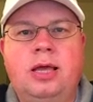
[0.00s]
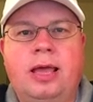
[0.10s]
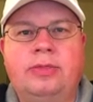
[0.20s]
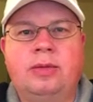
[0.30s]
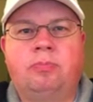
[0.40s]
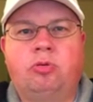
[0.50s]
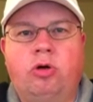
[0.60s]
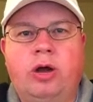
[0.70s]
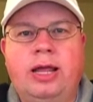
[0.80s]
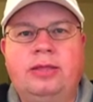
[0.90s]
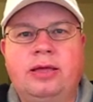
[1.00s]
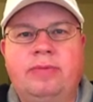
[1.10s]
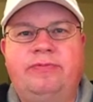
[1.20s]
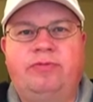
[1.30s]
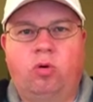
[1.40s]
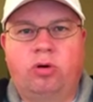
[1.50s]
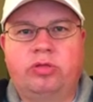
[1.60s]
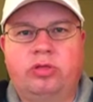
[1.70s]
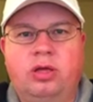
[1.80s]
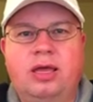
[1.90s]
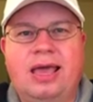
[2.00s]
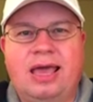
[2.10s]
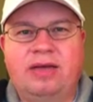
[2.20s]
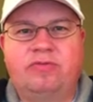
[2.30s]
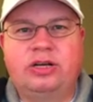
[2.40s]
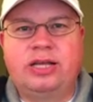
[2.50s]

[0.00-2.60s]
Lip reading: And then pray them forth every